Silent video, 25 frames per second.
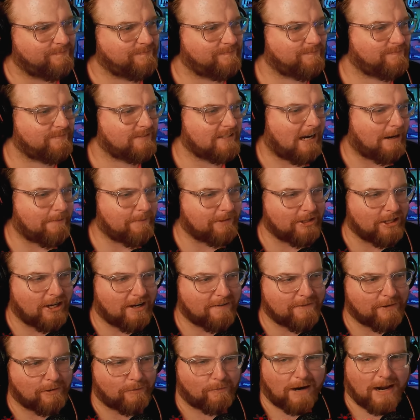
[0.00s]
I would love
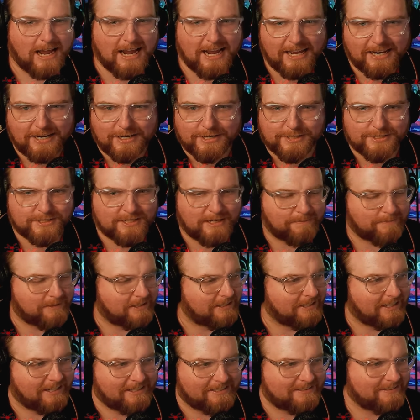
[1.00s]
to ride in
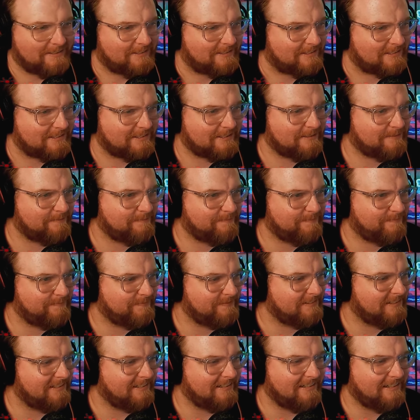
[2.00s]
something like this.
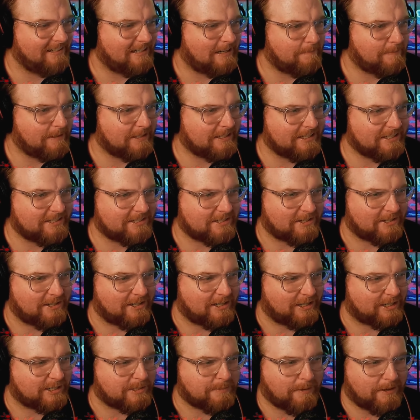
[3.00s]
I bet these are an
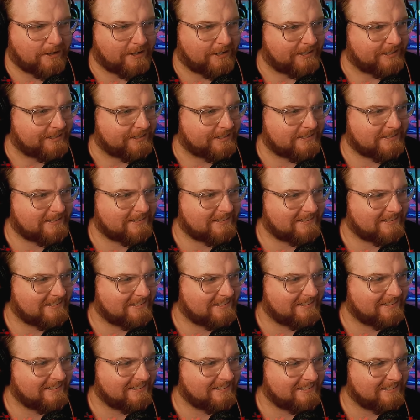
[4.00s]
experience.
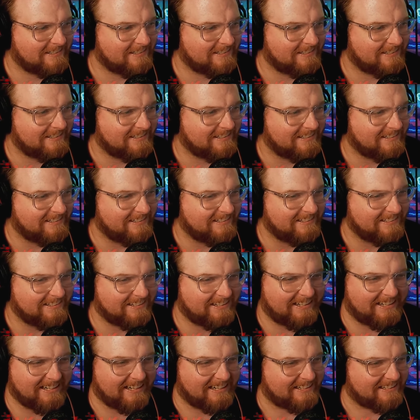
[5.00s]
Look
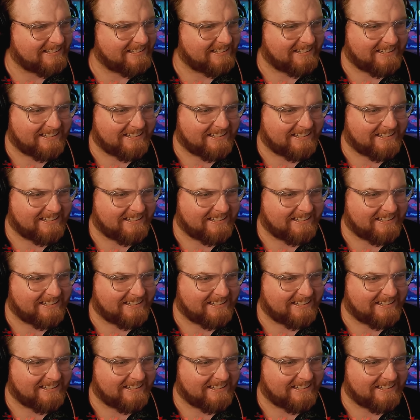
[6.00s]
at that thing.